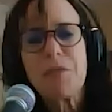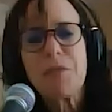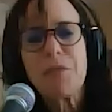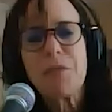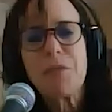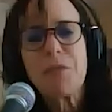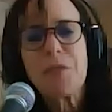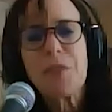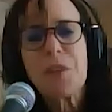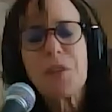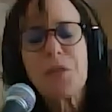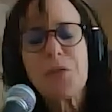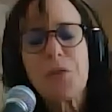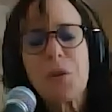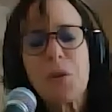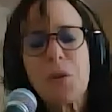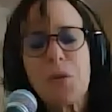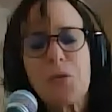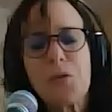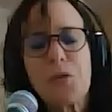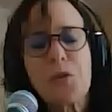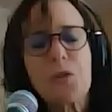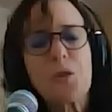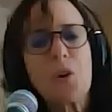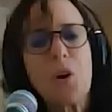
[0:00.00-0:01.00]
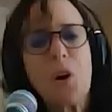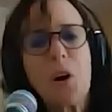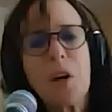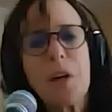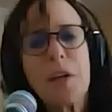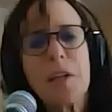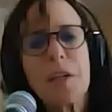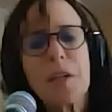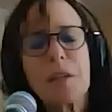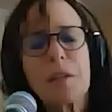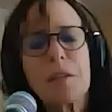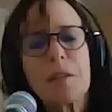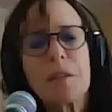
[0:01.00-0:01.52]
this all
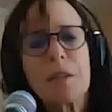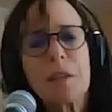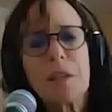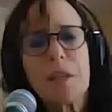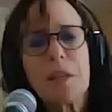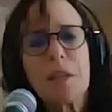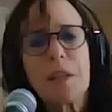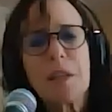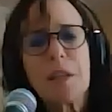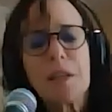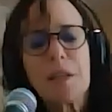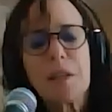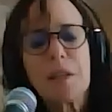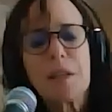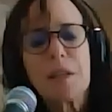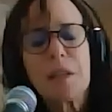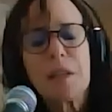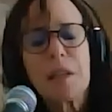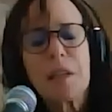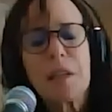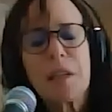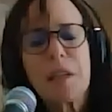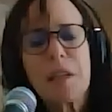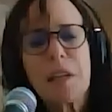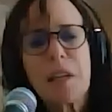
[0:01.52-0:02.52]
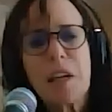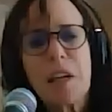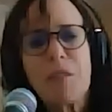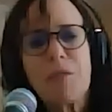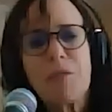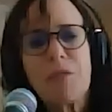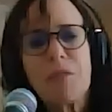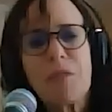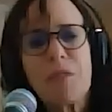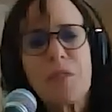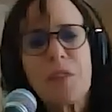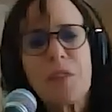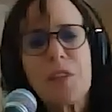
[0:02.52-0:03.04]
started, if
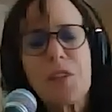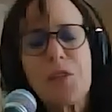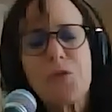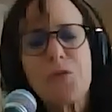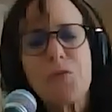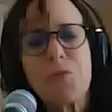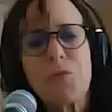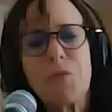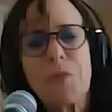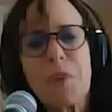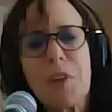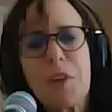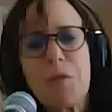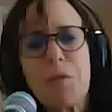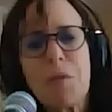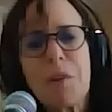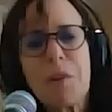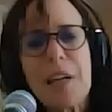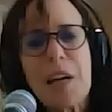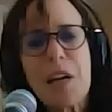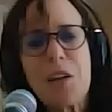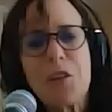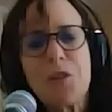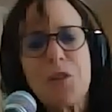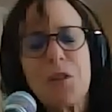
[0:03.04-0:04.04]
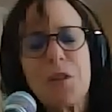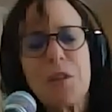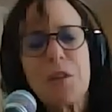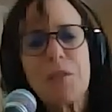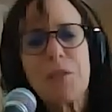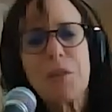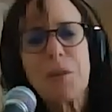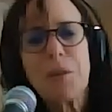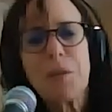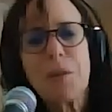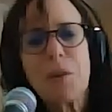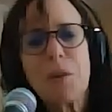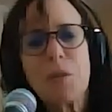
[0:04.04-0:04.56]
this recreation of
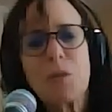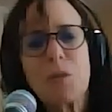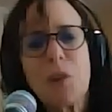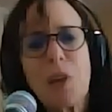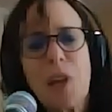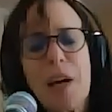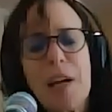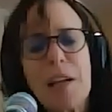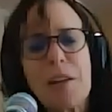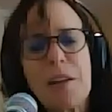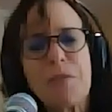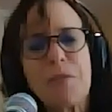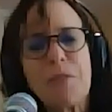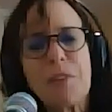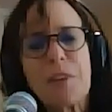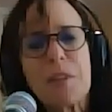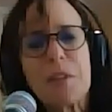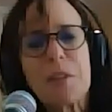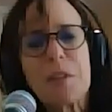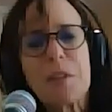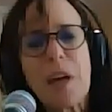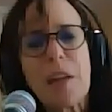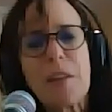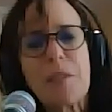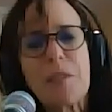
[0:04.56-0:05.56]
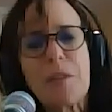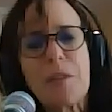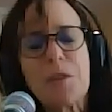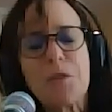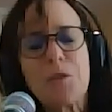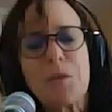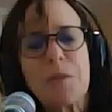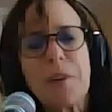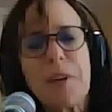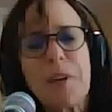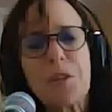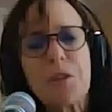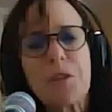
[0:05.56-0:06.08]
your own life and the
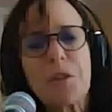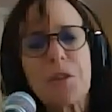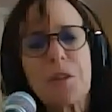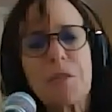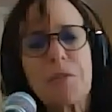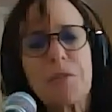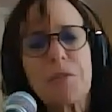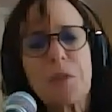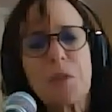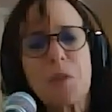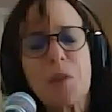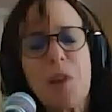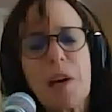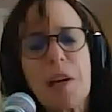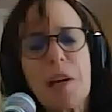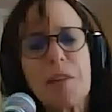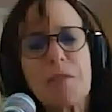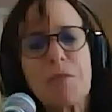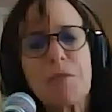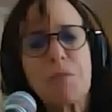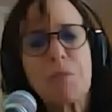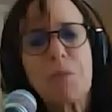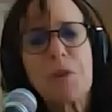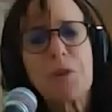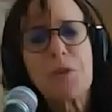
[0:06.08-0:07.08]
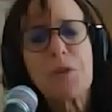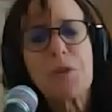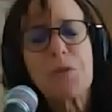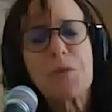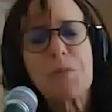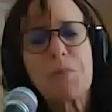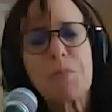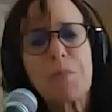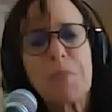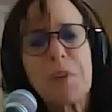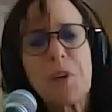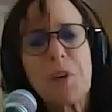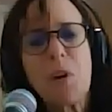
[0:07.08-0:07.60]
direction of your life was
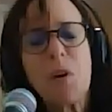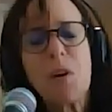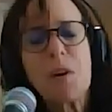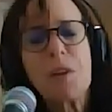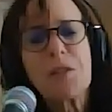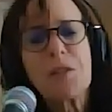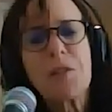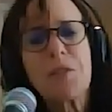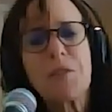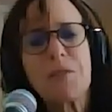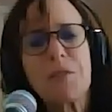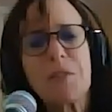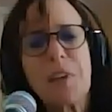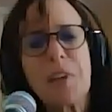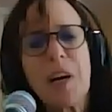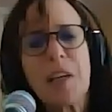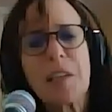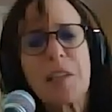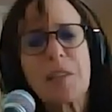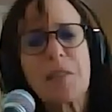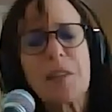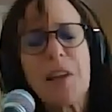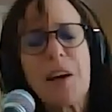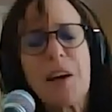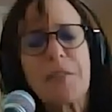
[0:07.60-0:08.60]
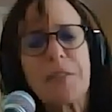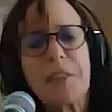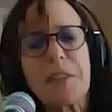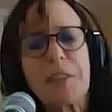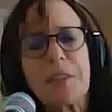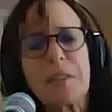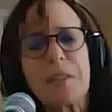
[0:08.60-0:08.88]
because of 9/11.